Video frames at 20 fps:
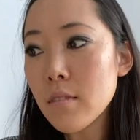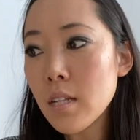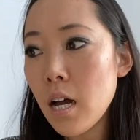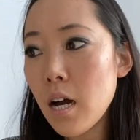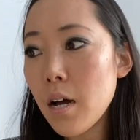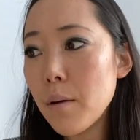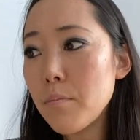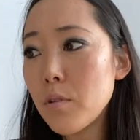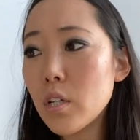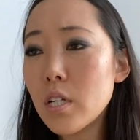
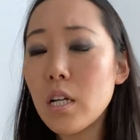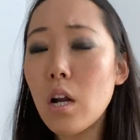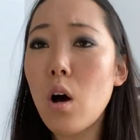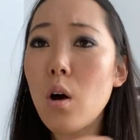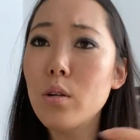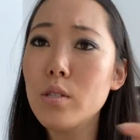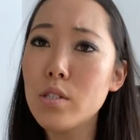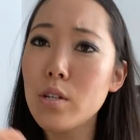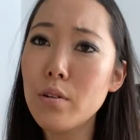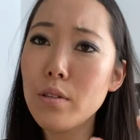Um, you can
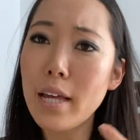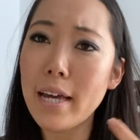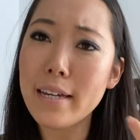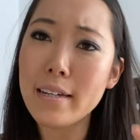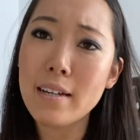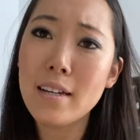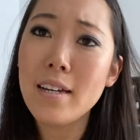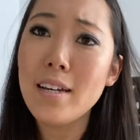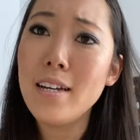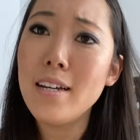also
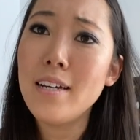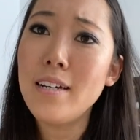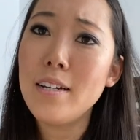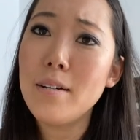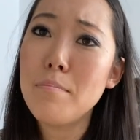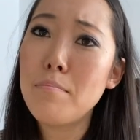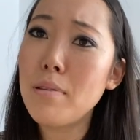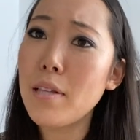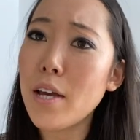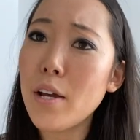like
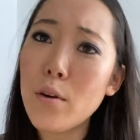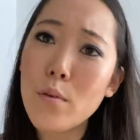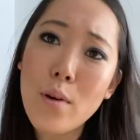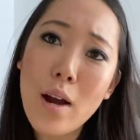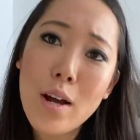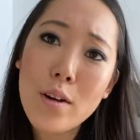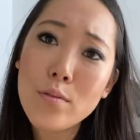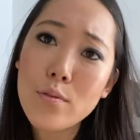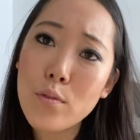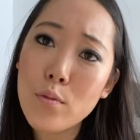play
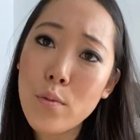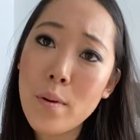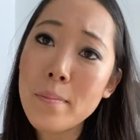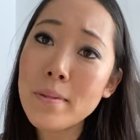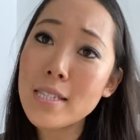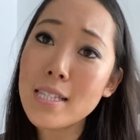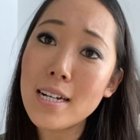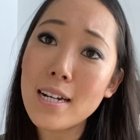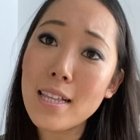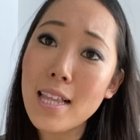around with
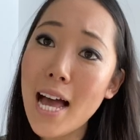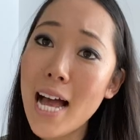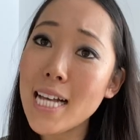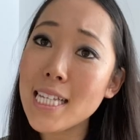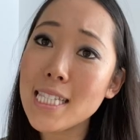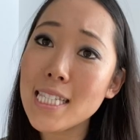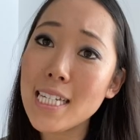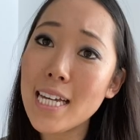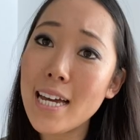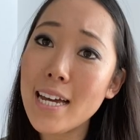ribbons and
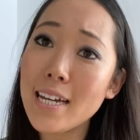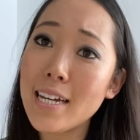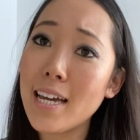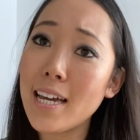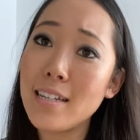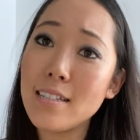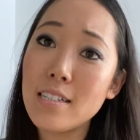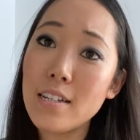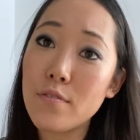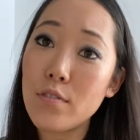elastic
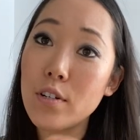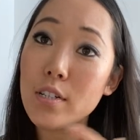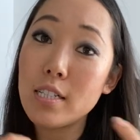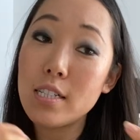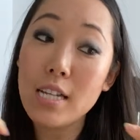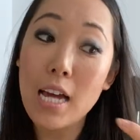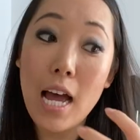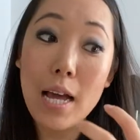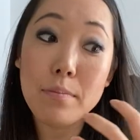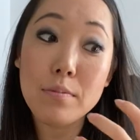and
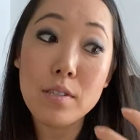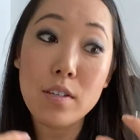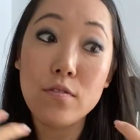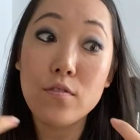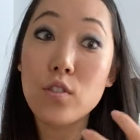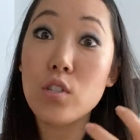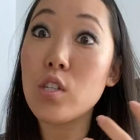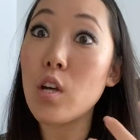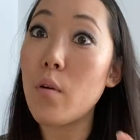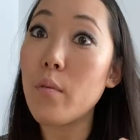different types
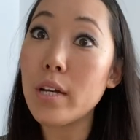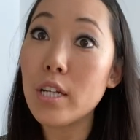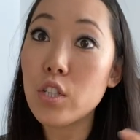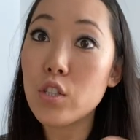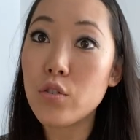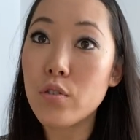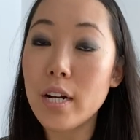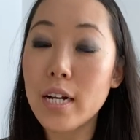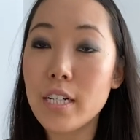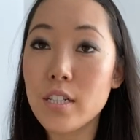of sewing
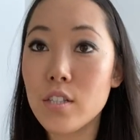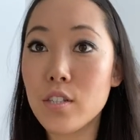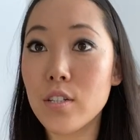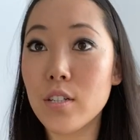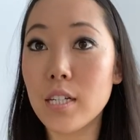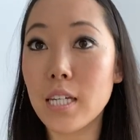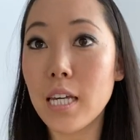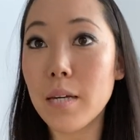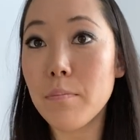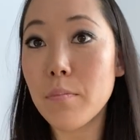tricks
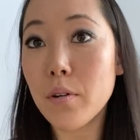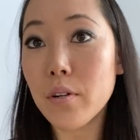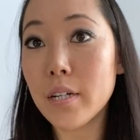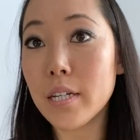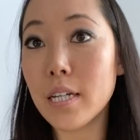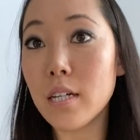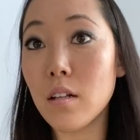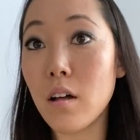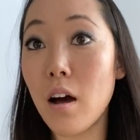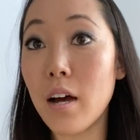to keep your
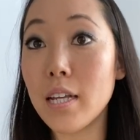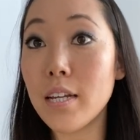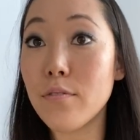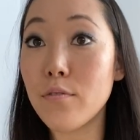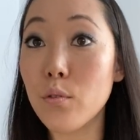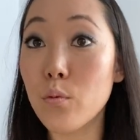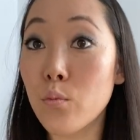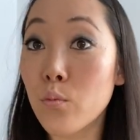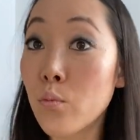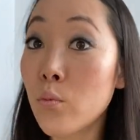heel on
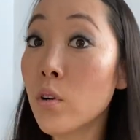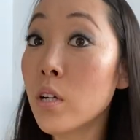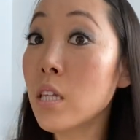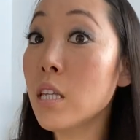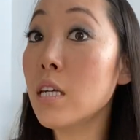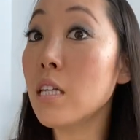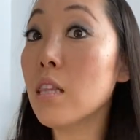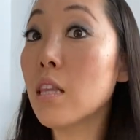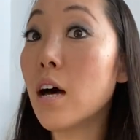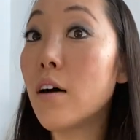if you
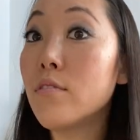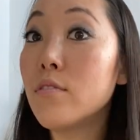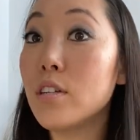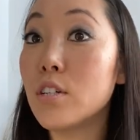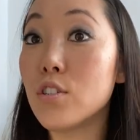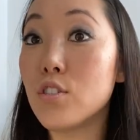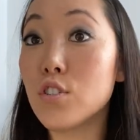really love this